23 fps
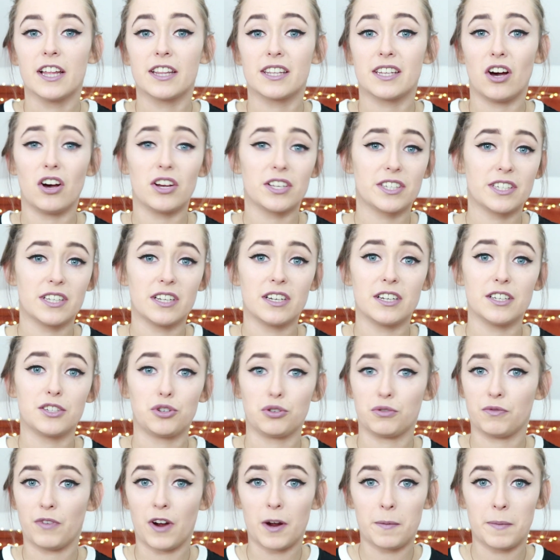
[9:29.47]
The hostel is
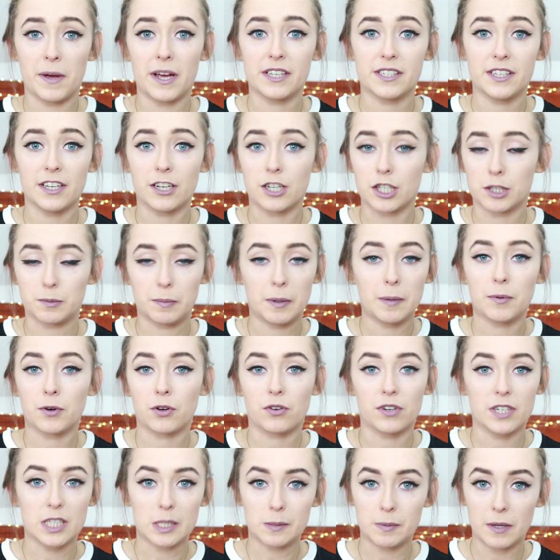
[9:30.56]
just very basic because people are
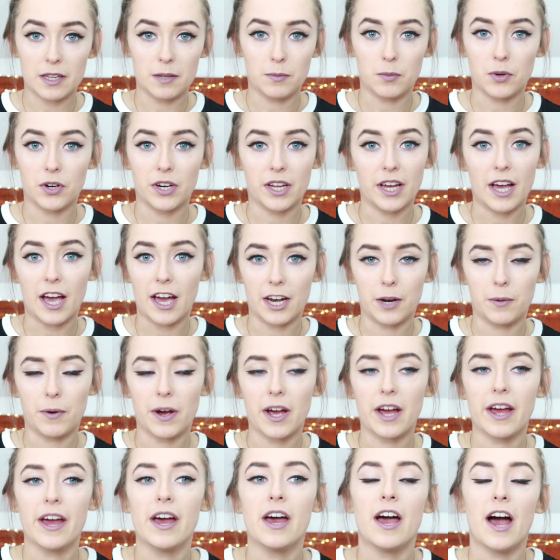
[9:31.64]
going to spend the money
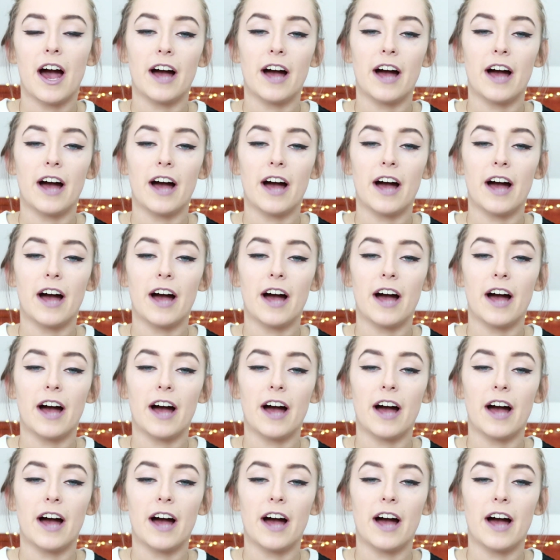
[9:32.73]
anyway.